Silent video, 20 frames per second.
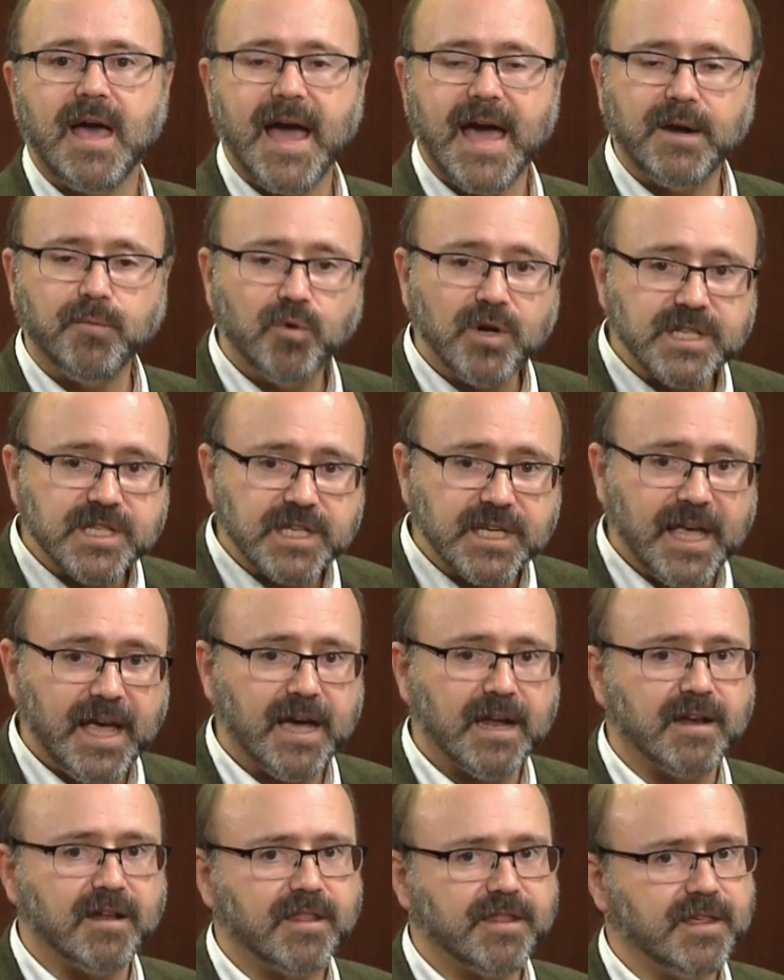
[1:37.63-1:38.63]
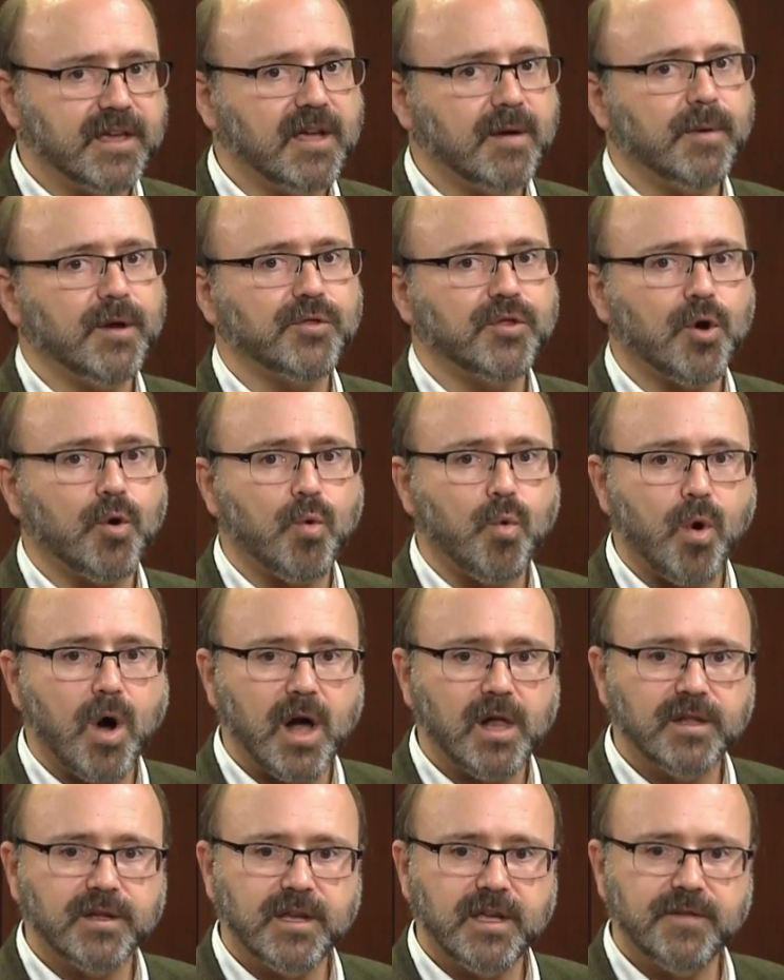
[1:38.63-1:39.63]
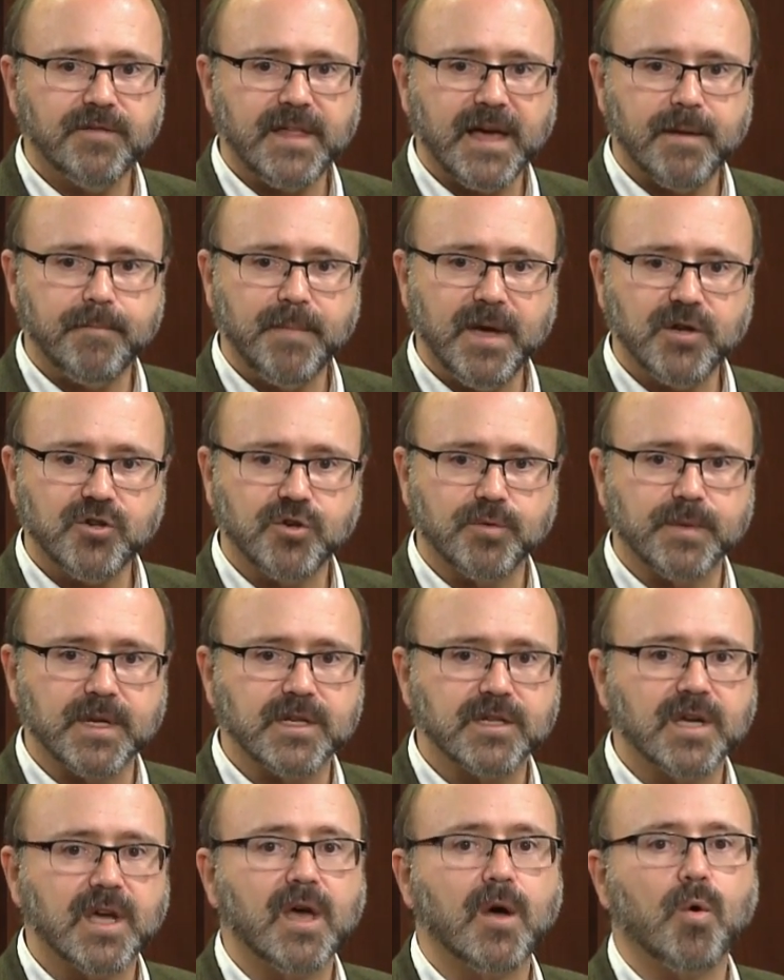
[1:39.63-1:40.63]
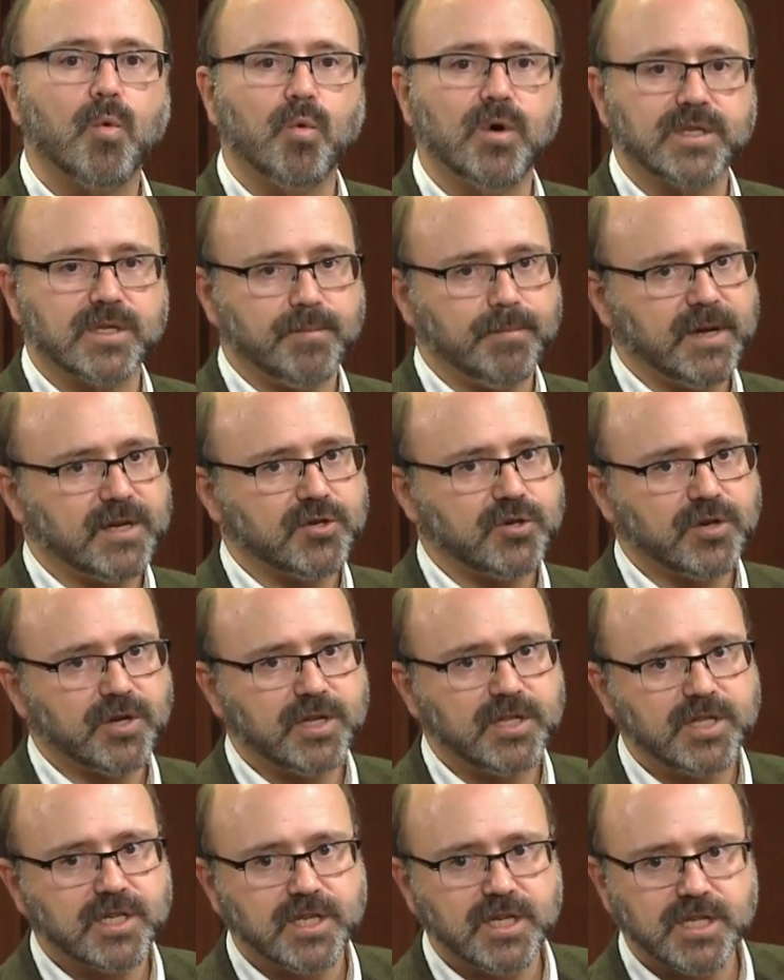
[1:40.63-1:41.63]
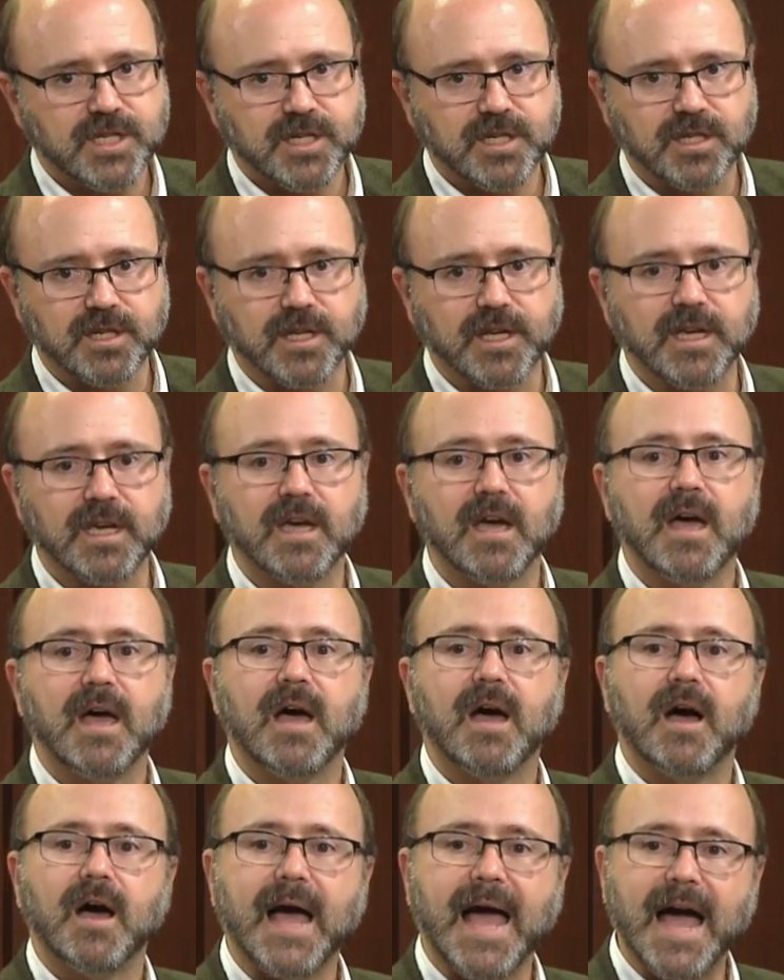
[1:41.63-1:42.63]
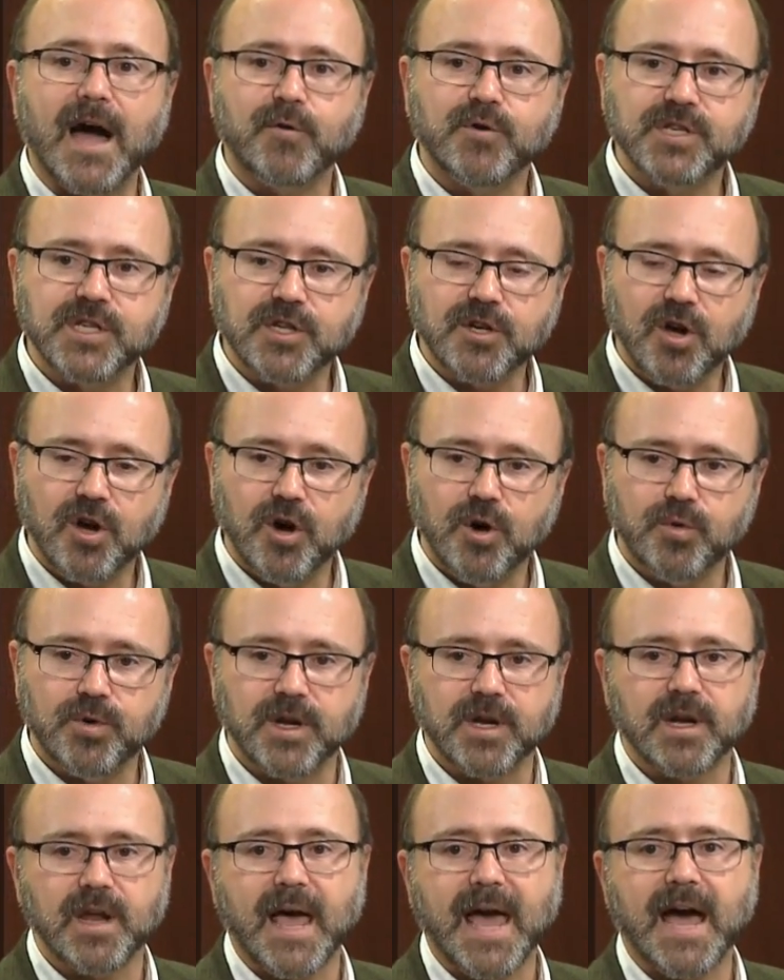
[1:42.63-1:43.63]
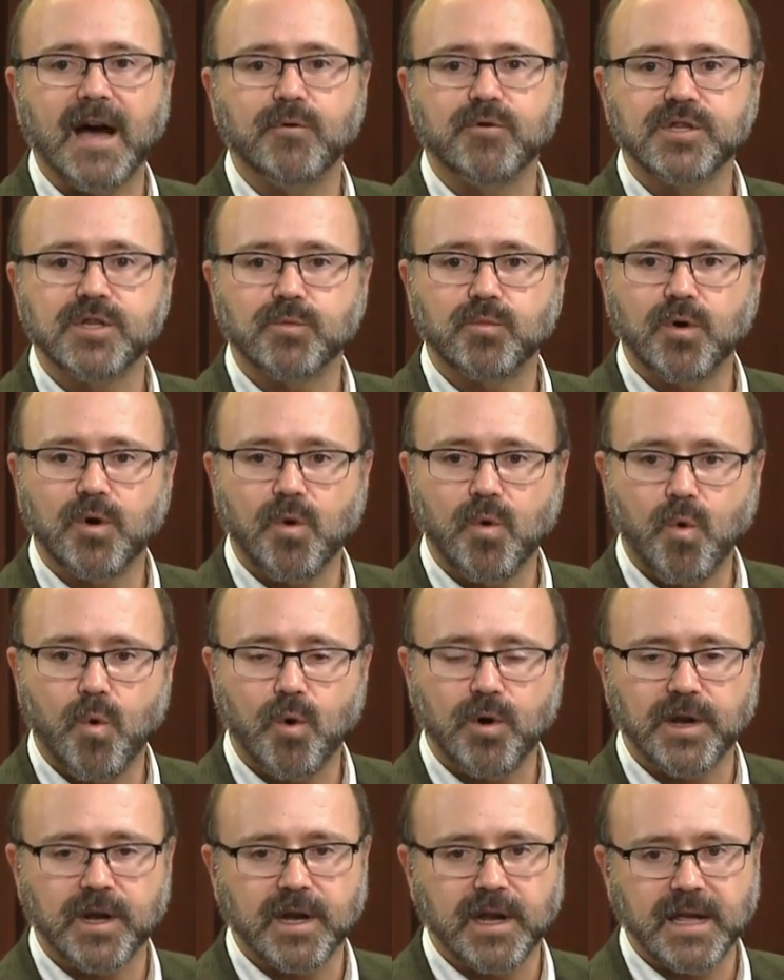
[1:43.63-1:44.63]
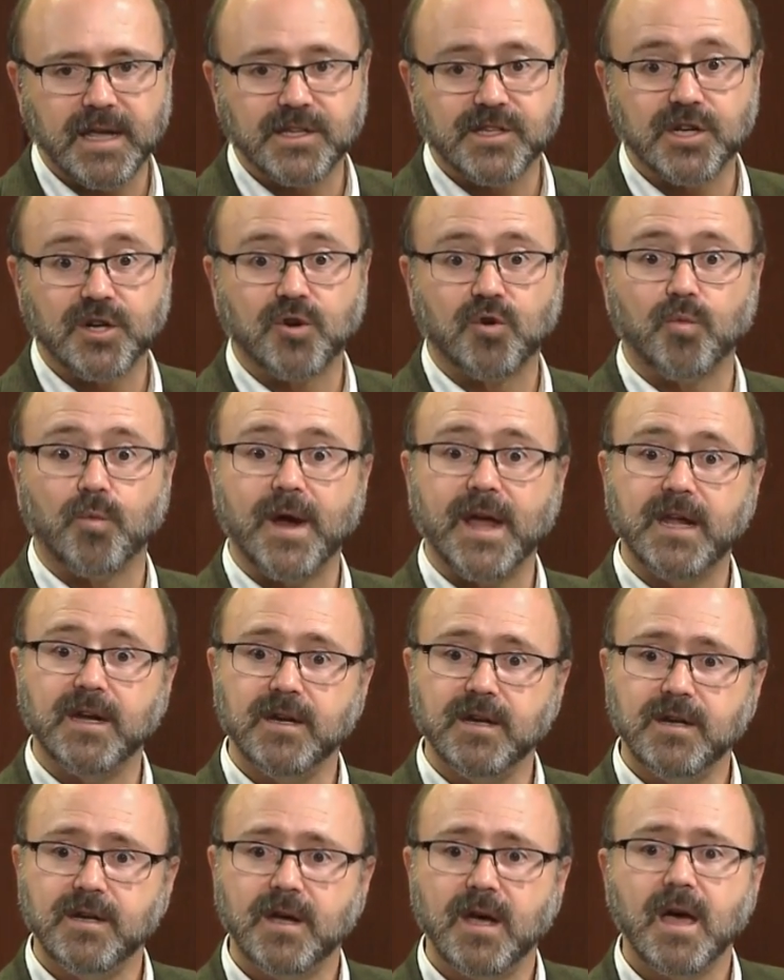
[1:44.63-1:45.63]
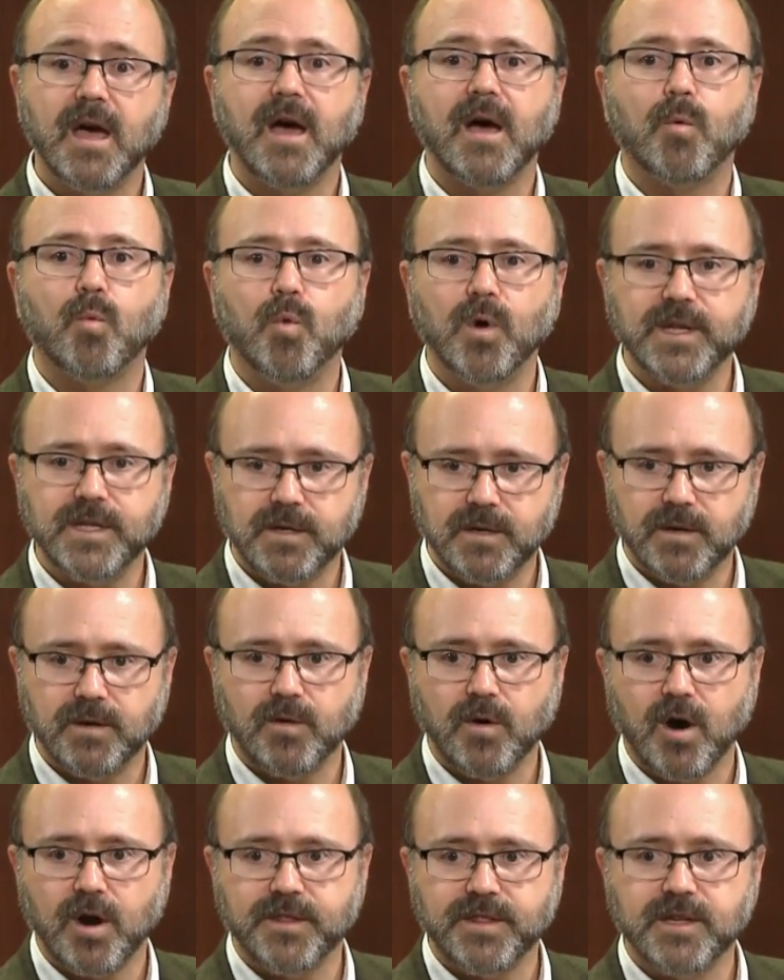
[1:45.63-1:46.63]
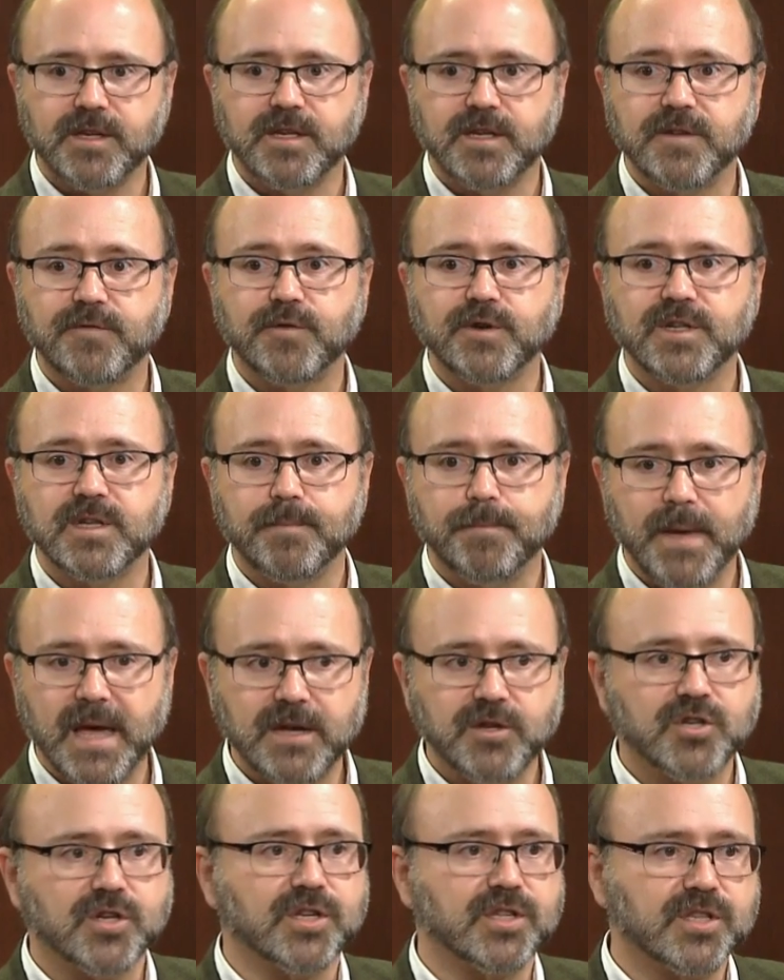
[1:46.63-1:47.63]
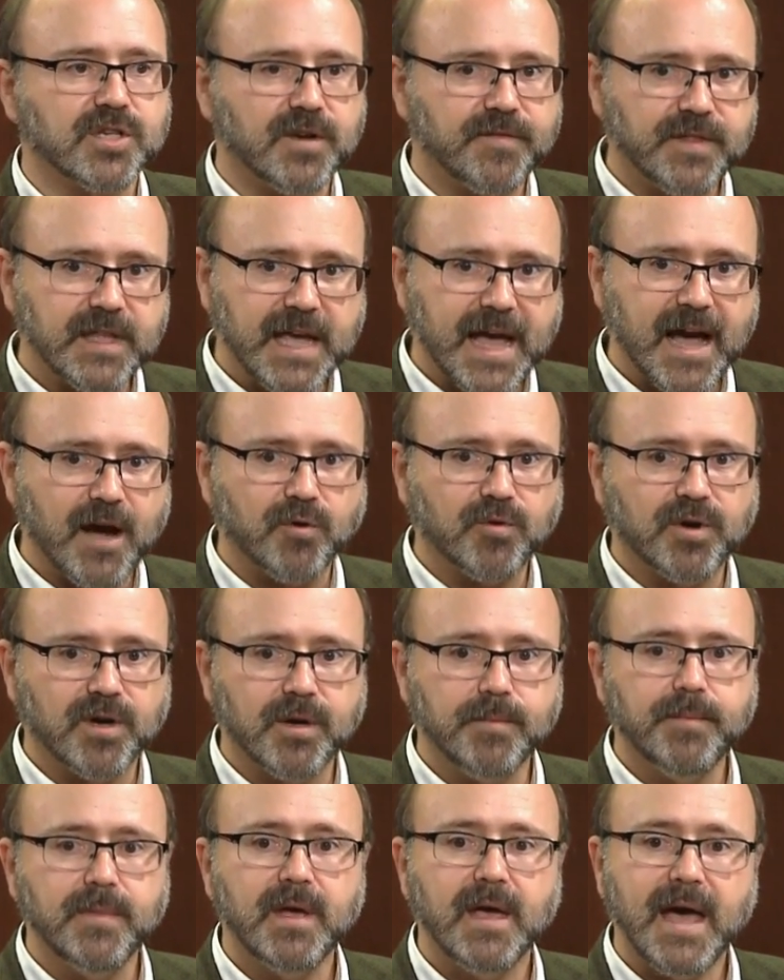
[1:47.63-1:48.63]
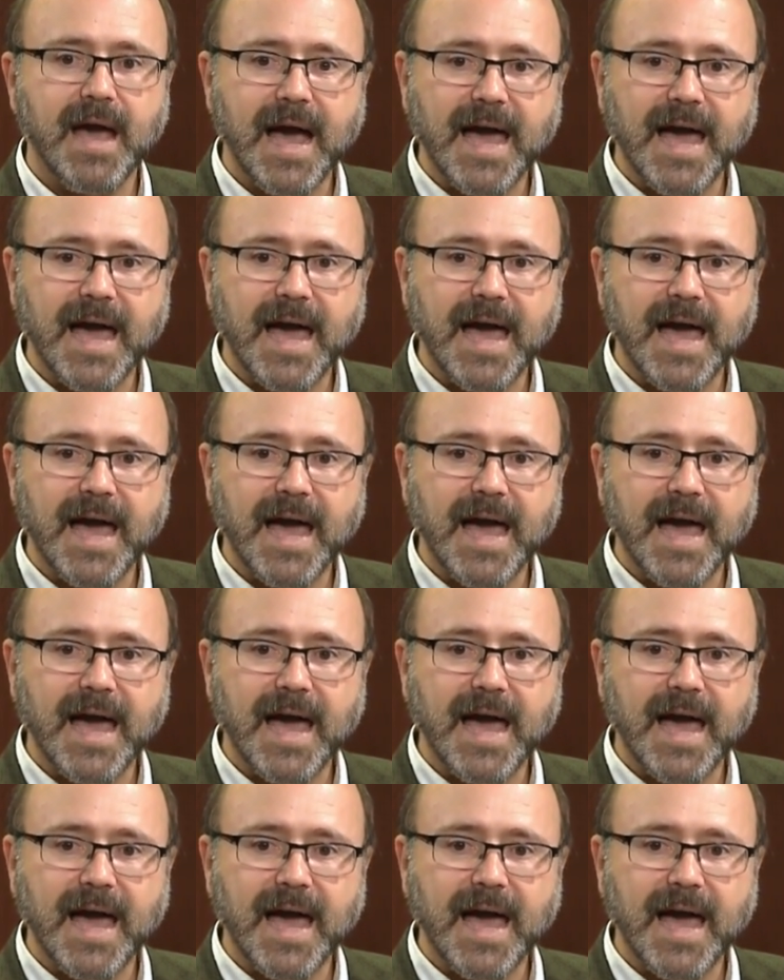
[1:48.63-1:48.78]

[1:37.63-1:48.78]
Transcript: And once again, think about the quality of that measurement. Was it measured consistently? How is it coded? How is it recorded? Is it graded? What are the different dimensions of the outcome?